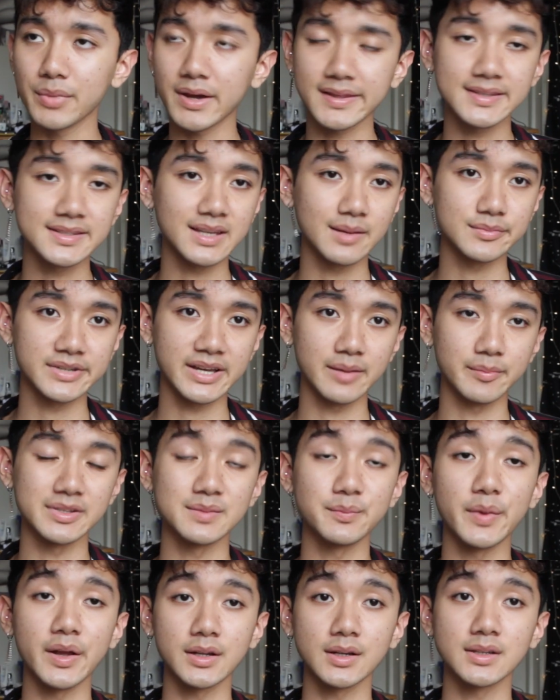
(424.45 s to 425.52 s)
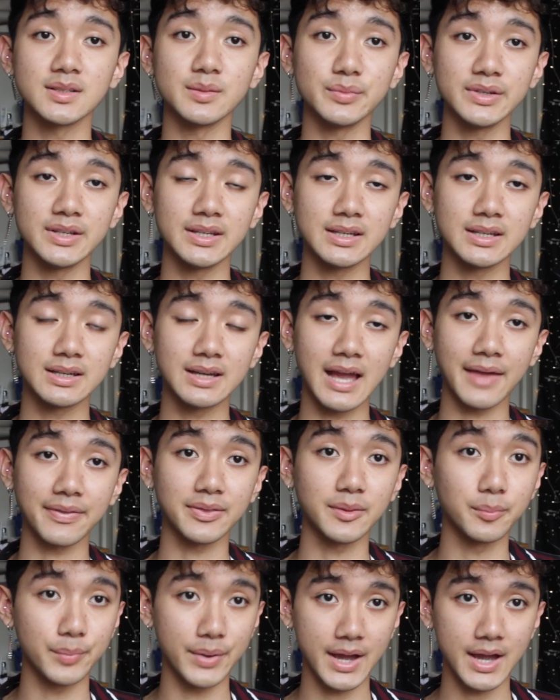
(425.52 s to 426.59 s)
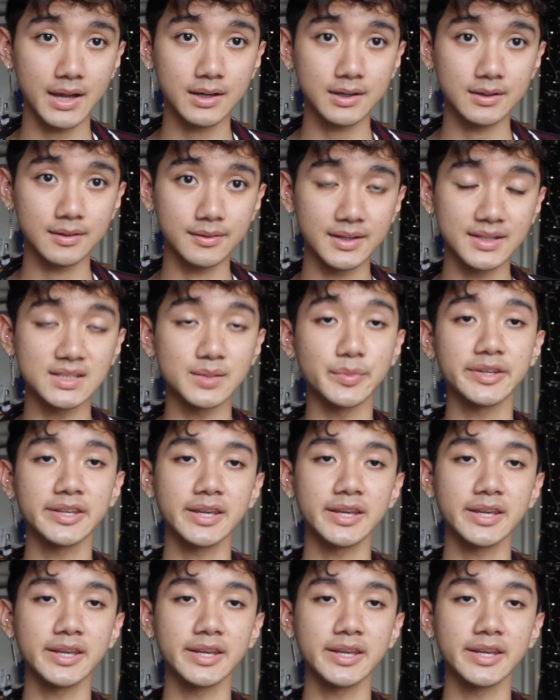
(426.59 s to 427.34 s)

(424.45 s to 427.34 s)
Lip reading: But at the same time, it's better to be at the back than